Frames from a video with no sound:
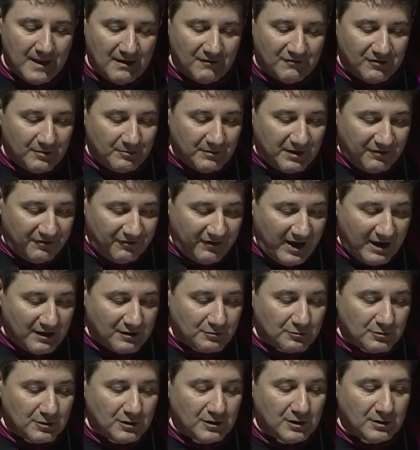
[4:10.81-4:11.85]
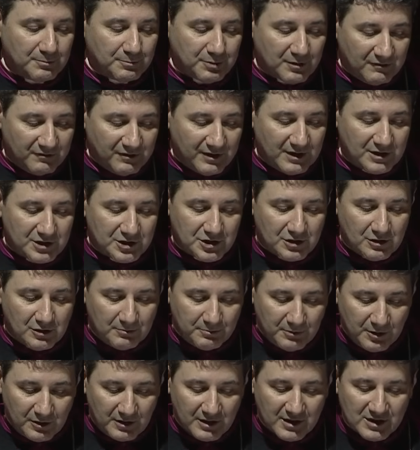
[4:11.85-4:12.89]
from the federal, provincial,
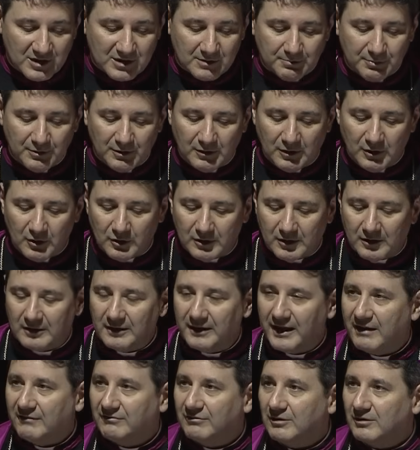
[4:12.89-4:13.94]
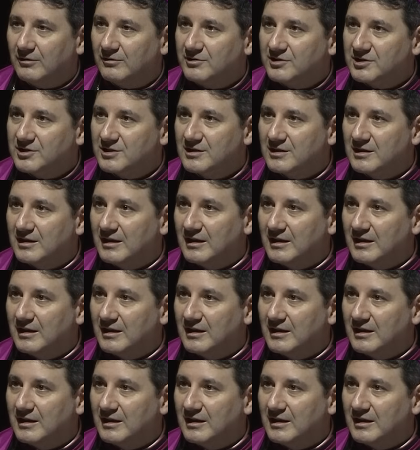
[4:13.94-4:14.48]
municipal, local levels.